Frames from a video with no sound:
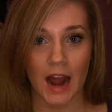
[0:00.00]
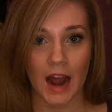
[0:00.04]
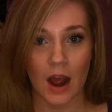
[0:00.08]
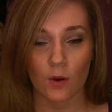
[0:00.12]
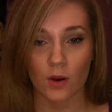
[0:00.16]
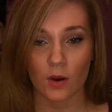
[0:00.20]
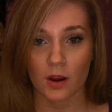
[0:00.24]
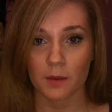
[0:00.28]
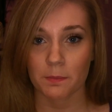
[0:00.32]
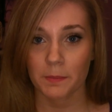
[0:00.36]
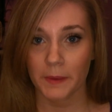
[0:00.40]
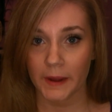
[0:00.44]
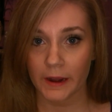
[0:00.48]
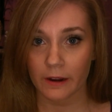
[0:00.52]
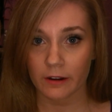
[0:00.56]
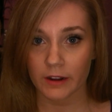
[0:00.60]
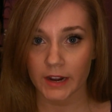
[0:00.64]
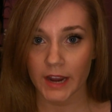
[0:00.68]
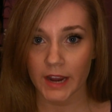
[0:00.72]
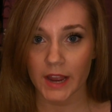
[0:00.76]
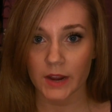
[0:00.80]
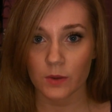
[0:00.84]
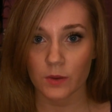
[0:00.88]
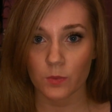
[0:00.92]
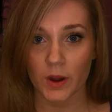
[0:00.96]
hour
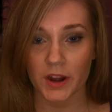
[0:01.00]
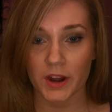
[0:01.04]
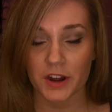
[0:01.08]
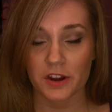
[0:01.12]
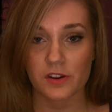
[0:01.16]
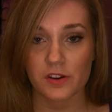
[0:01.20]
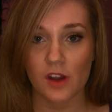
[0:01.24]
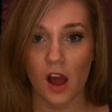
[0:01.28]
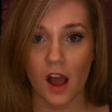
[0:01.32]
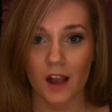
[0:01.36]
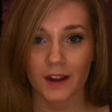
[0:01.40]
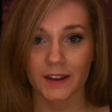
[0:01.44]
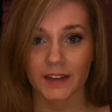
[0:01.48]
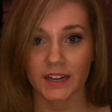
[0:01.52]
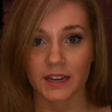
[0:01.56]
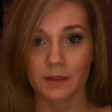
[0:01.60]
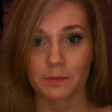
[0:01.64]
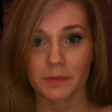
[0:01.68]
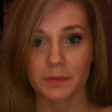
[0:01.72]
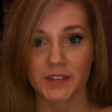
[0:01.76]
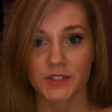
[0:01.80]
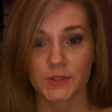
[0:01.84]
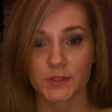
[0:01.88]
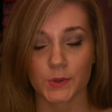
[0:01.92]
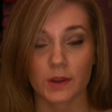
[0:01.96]
period where you're not going to
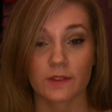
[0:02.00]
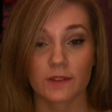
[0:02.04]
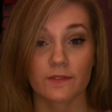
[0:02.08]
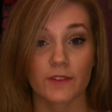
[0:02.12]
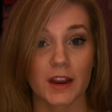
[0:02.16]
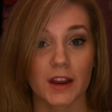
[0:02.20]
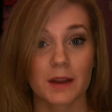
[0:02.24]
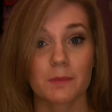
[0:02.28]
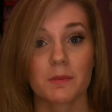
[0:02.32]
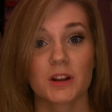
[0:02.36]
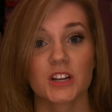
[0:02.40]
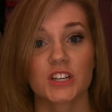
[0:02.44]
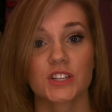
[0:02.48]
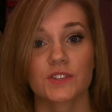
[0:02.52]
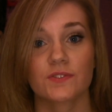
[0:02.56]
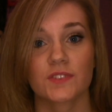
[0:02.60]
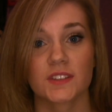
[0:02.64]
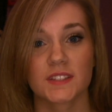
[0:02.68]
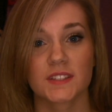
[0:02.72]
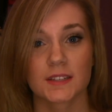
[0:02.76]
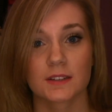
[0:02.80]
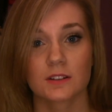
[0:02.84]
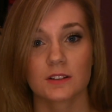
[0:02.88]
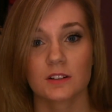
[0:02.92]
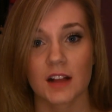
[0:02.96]
be doing very much
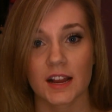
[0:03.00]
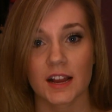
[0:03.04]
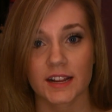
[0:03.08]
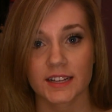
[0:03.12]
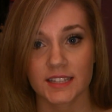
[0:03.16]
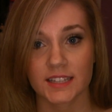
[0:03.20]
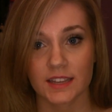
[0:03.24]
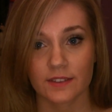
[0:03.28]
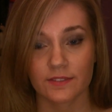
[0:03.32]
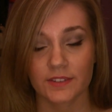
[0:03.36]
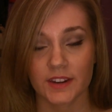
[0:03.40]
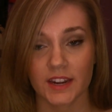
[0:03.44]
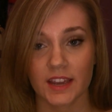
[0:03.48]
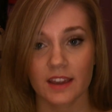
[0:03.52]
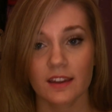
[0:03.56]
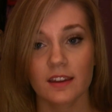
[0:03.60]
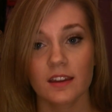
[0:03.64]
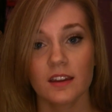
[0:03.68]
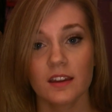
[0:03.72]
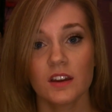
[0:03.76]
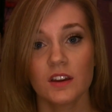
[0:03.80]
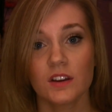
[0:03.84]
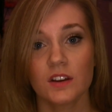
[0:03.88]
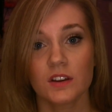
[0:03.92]
physical activity